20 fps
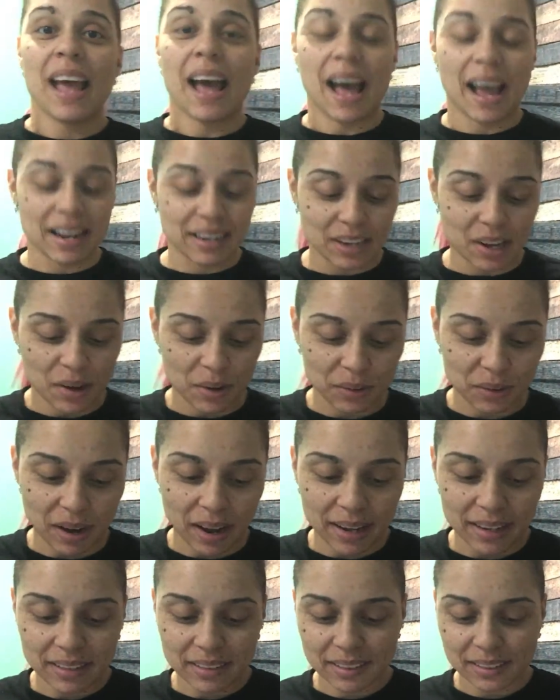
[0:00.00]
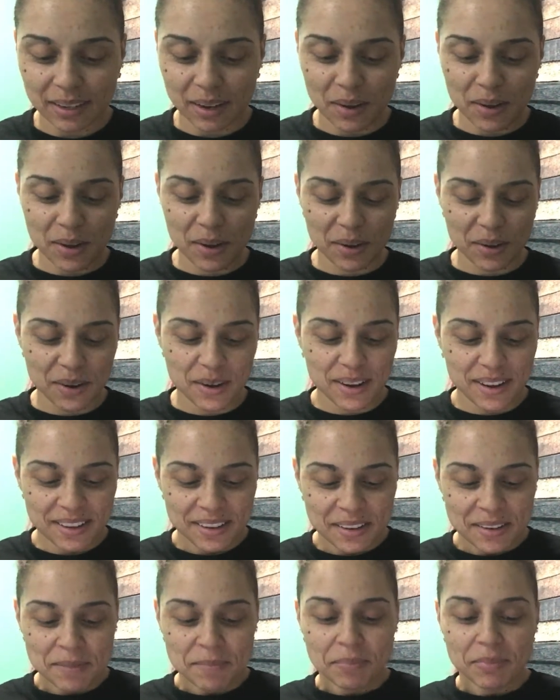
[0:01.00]
I know, right? So
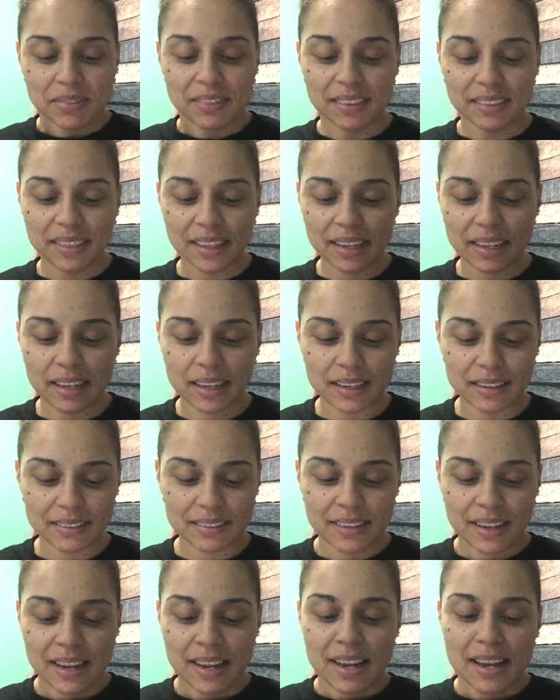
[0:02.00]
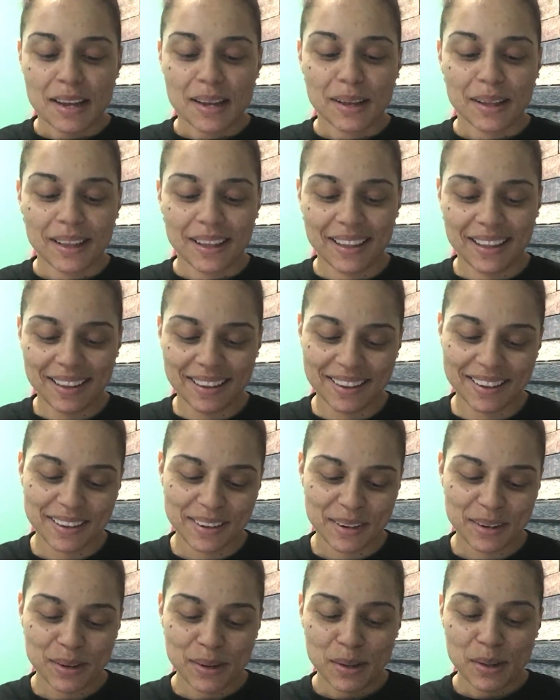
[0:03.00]
the thing is,
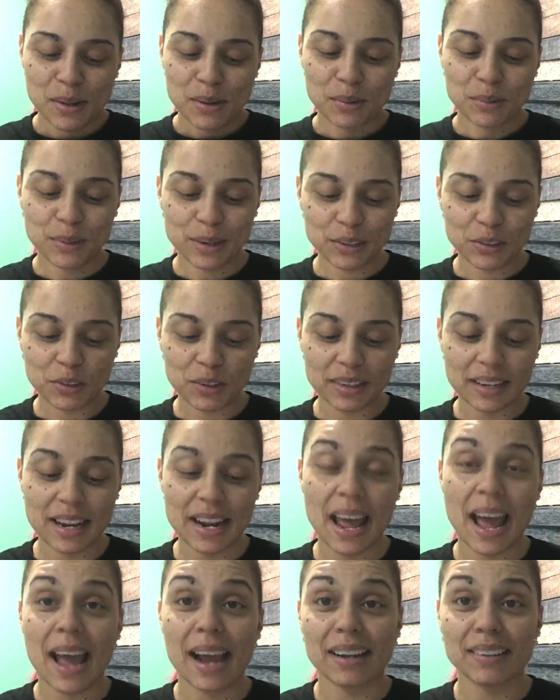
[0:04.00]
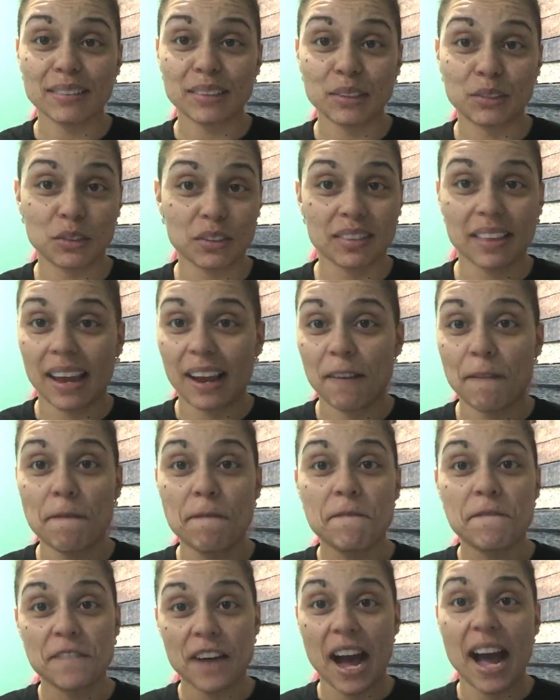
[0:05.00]
Richard can actually just like
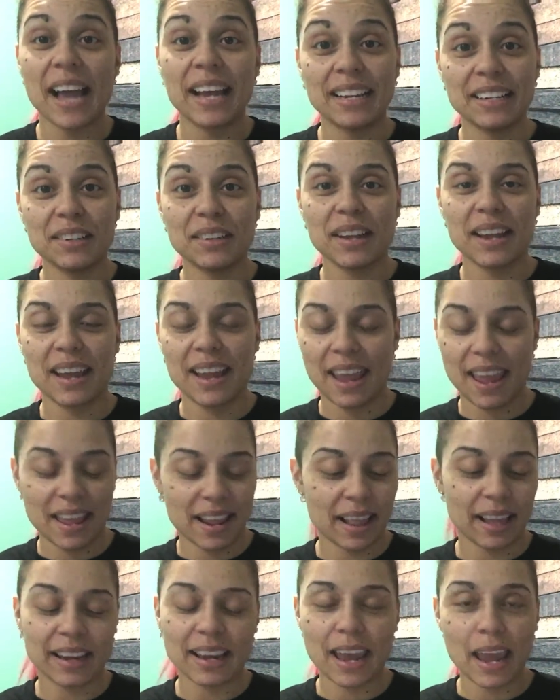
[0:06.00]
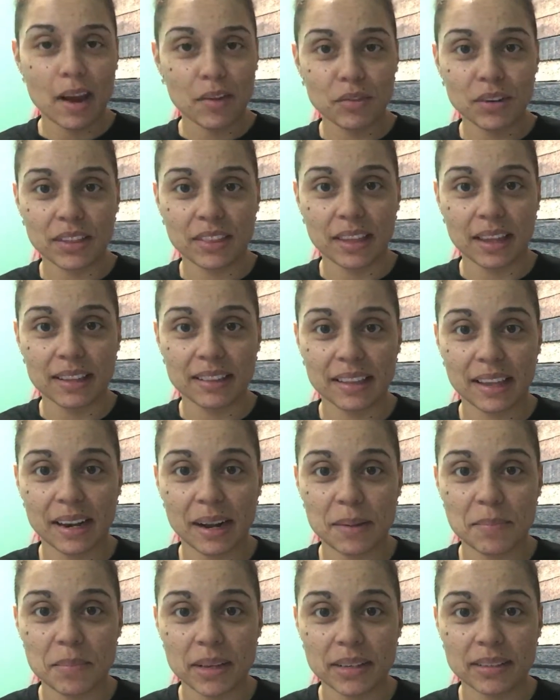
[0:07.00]
find like everything that
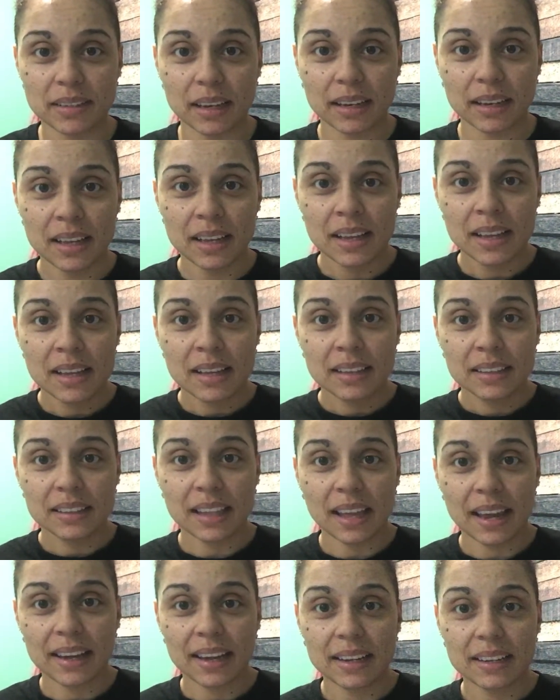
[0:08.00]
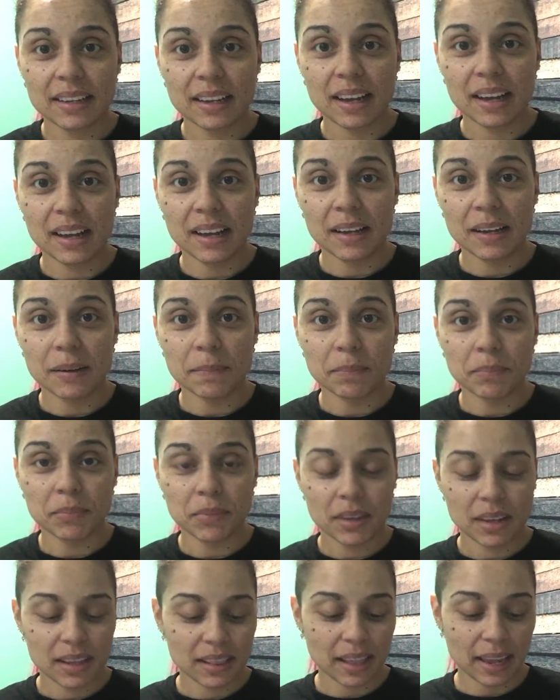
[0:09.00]
I'm missing. Like
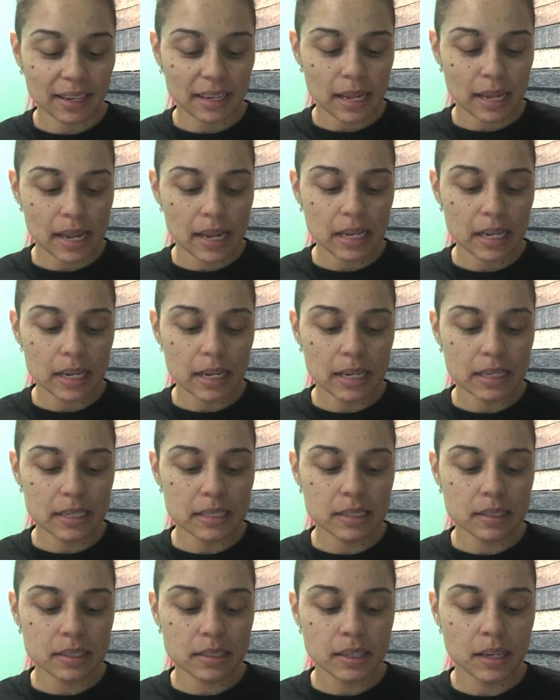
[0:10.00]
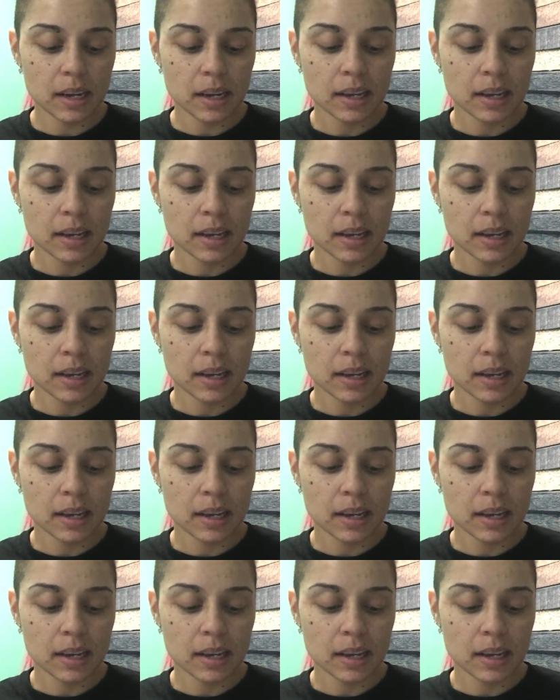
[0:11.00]
it is...